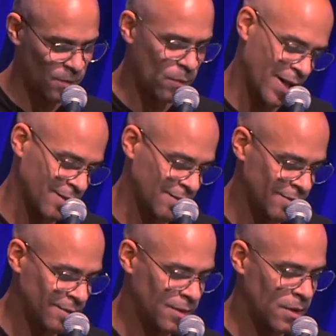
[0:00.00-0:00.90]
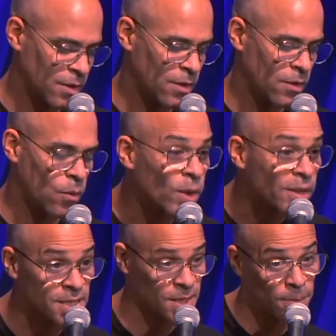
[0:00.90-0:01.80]
well, what
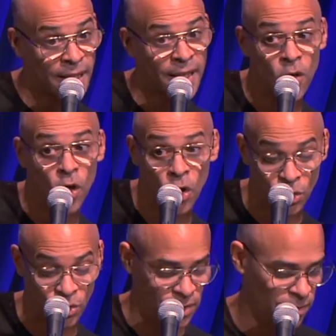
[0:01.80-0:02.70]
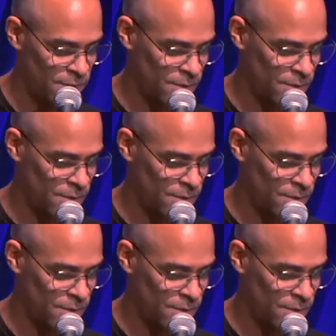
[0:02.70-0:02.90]
is the play called?"